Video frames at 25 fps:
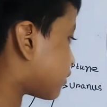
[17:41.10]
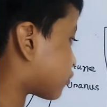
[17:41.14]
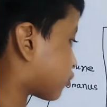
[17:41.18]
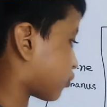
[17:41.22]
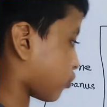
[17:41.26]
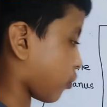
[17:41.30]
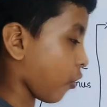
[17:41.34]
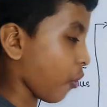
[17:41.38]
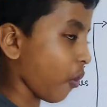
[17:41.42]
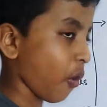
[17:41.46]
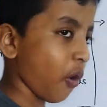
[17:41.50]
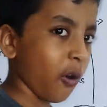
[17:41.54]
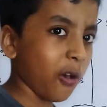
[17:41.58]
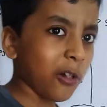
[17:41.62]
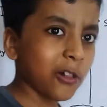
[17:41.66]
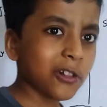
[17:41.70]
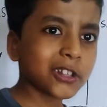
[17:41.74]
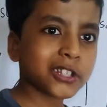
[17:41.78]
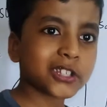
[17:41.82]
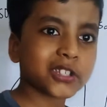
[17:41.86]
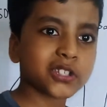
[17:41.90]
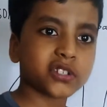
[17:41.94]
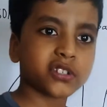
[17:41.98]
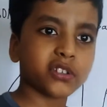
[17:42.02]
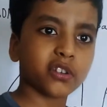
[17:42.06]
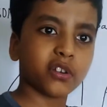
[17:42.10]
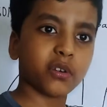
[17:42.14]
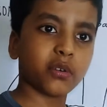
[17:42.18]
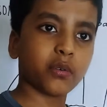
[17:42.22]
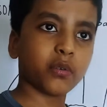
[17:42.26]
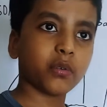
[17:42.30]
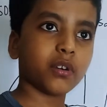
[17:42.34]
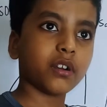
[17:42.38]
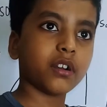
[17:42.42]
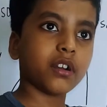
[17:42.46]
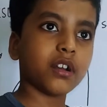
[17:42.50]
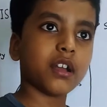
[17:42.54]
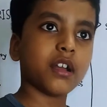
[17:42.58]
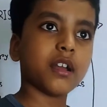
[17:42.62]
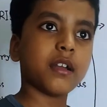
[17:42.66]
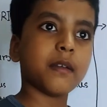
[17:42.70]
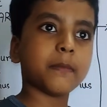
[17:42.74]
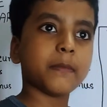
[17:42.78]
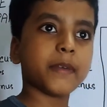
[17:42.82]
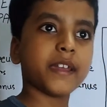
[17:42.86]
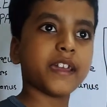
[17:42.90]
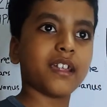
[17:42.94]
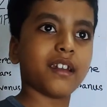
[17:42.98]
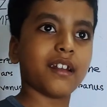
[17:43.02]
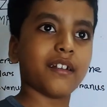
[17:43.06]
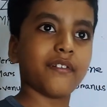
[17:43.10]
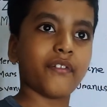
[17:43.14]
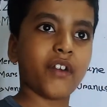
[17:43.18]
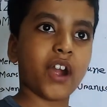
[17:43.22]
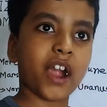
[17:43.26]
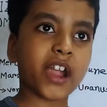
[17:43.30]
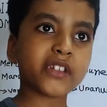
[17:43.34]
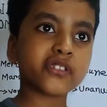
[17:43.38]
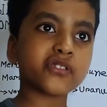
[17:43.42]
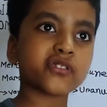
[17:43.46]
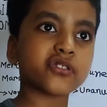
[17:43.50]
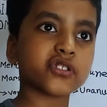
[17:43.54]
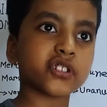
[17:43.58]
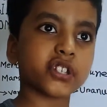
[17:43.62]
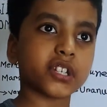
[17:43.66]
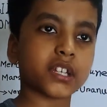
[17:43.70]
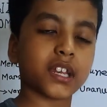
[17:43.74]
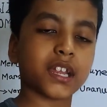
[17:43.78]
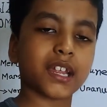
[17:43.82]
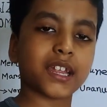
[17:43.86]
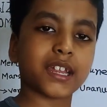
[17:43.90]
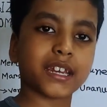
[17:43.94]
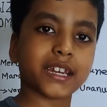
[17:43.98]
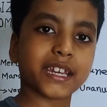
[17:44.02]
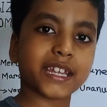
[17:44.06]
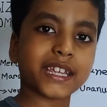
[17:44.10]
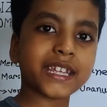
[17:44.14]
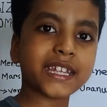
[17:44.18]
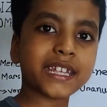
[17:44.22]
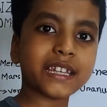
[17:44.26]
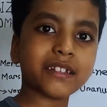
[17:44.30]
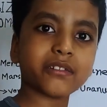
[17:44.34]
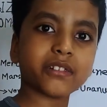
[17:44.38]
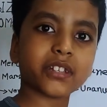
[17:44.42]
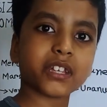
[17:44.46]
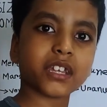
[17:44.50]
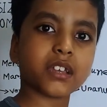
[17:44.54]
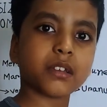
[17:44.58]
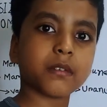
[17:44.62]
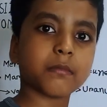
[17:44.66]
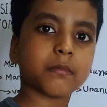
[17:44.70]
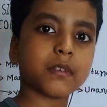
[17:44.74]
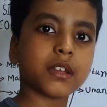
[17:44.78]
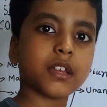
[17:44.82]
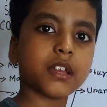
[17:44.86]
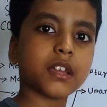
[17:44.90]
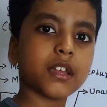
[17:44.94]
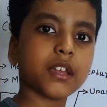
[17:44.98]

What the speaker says: is also made of hydrogen and helium,